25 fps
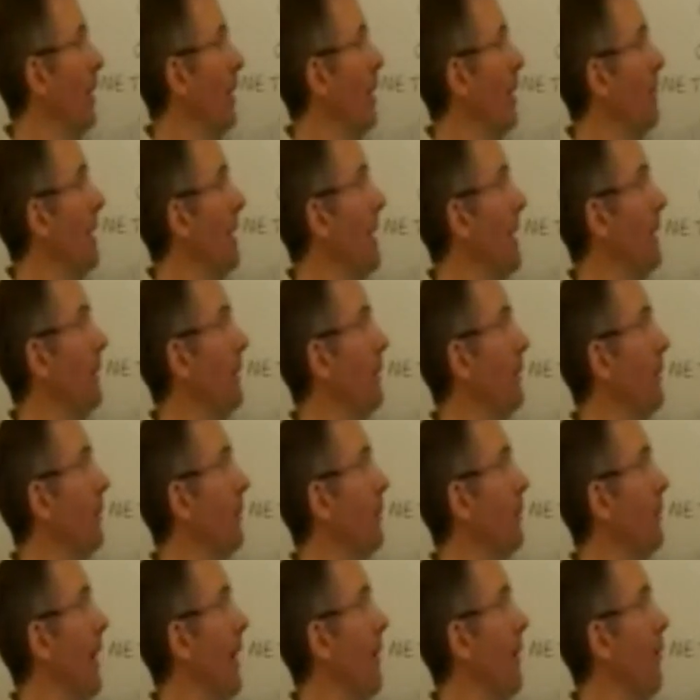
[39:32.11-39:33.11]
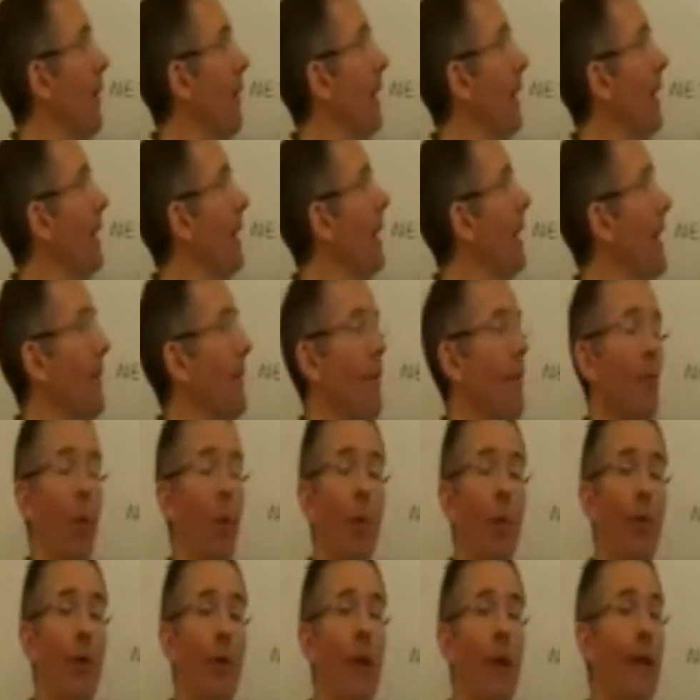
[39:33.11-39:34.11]
It means stuff we're going to keep for
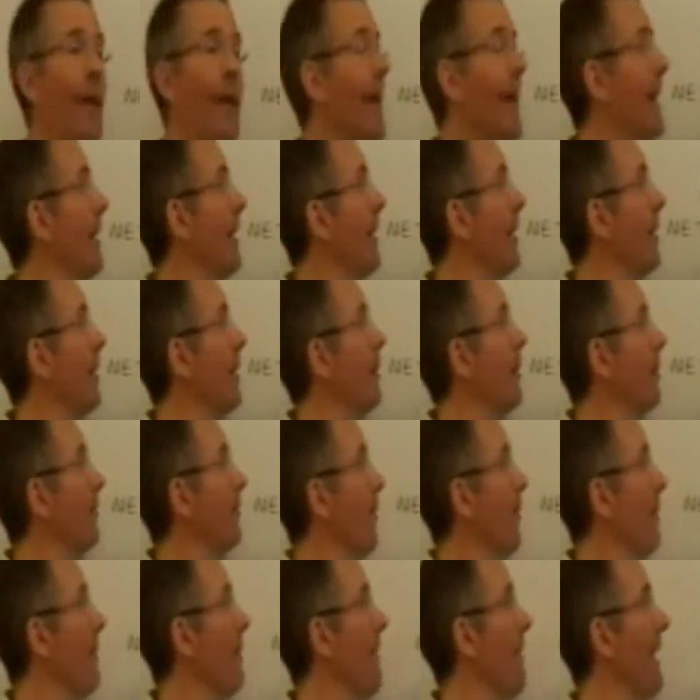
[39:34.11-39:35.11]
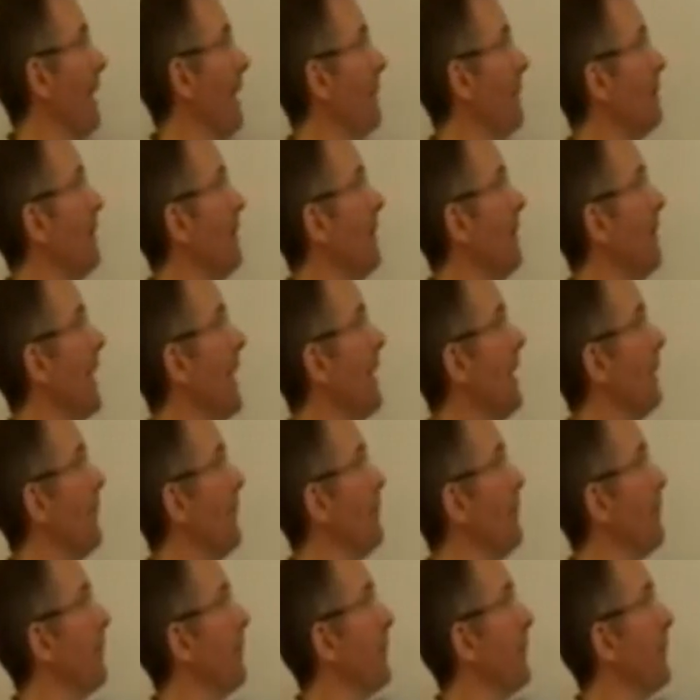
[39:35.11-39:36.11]
more than a year from the balance sheet date.